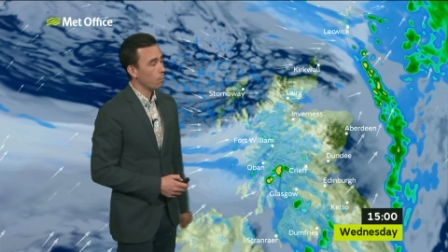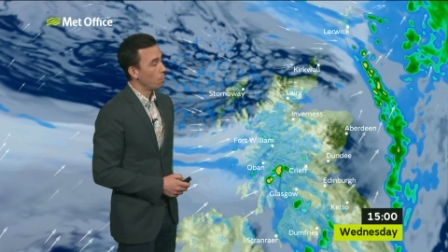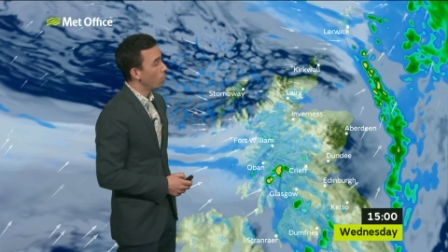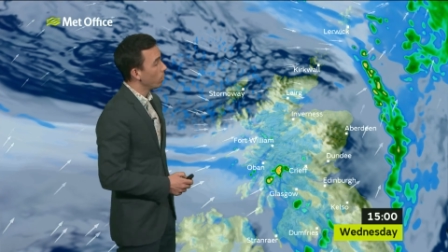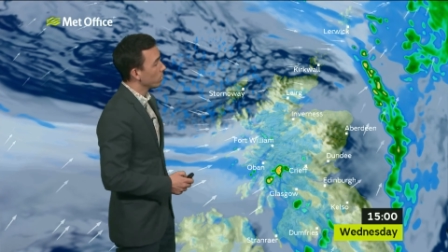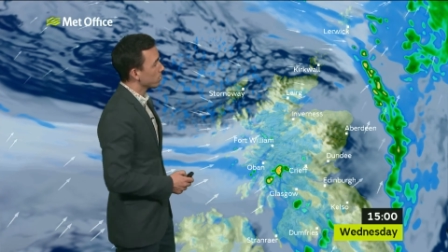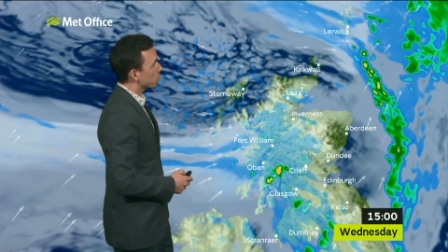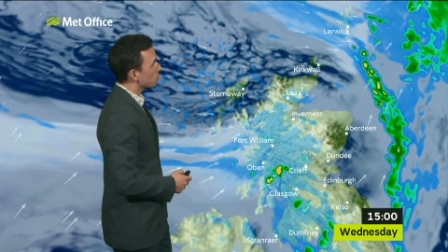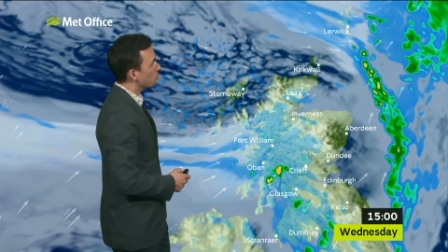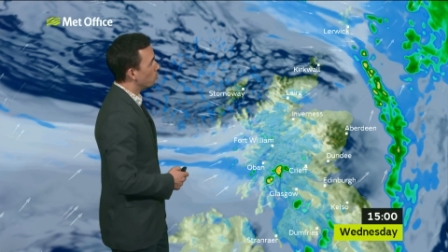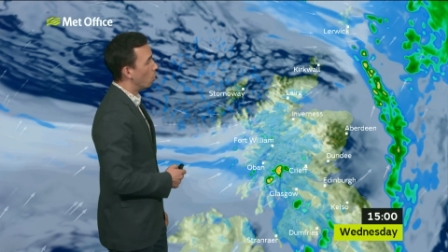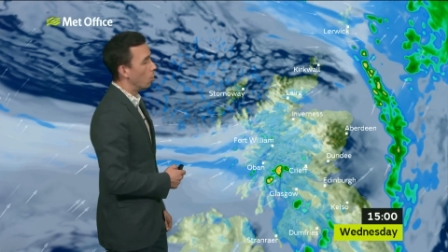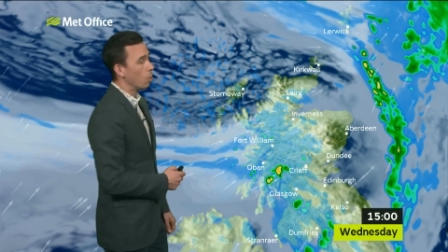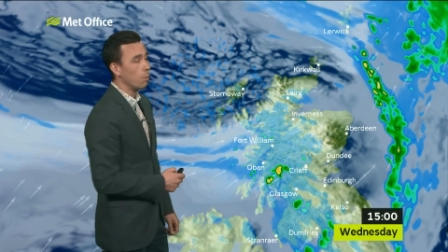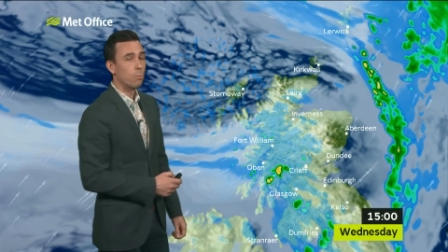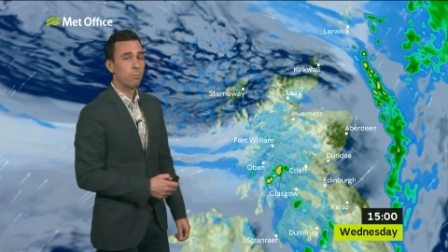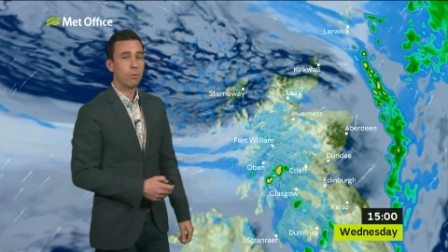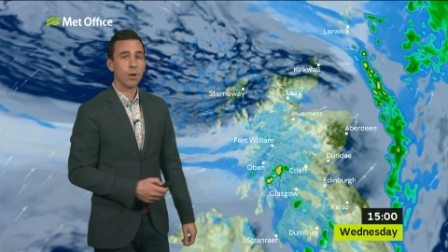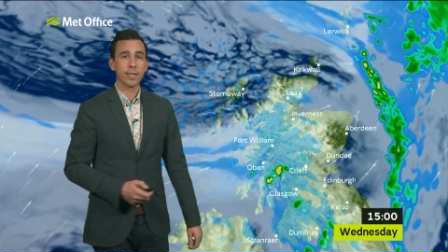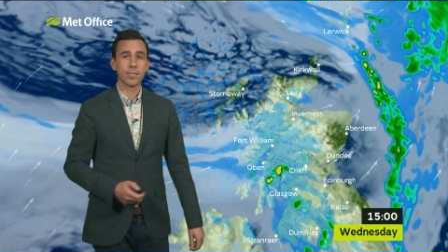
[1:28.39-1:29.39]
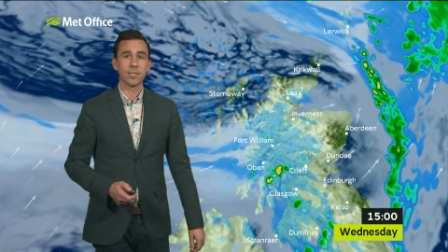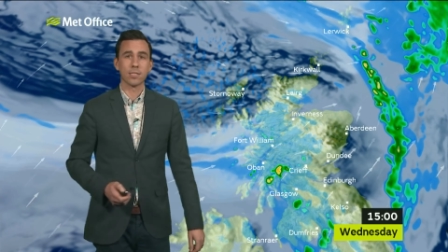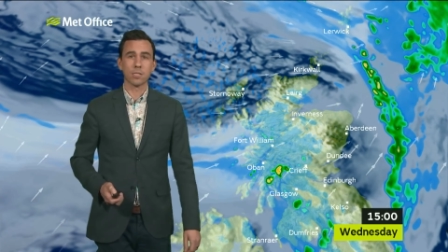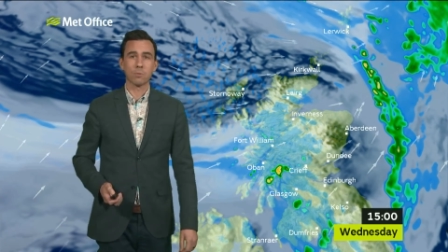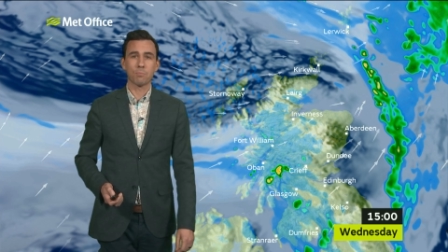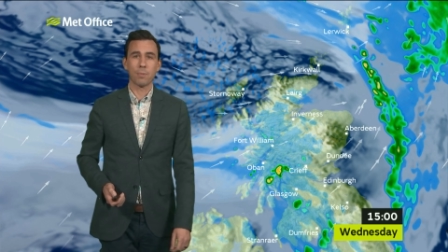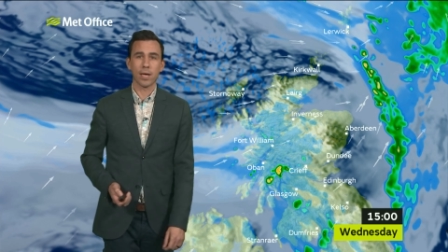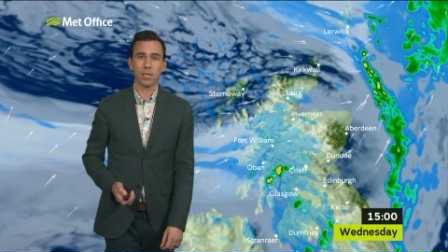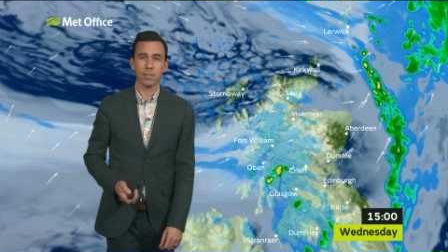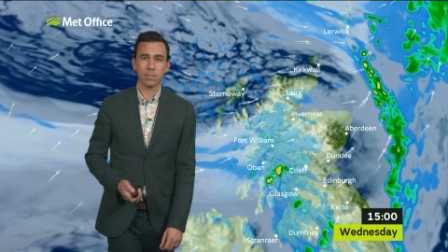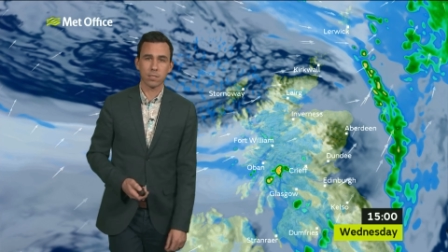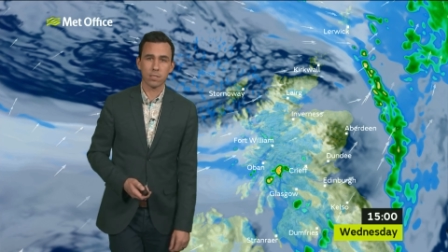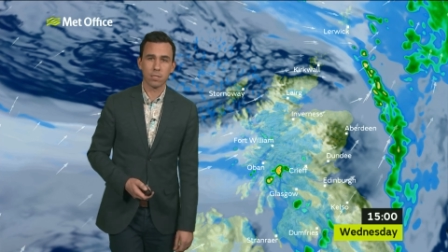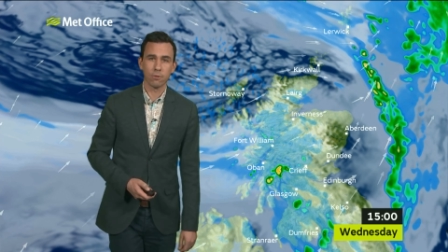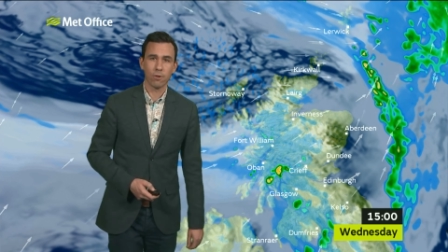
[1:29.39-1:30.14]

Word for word: once more brighter spells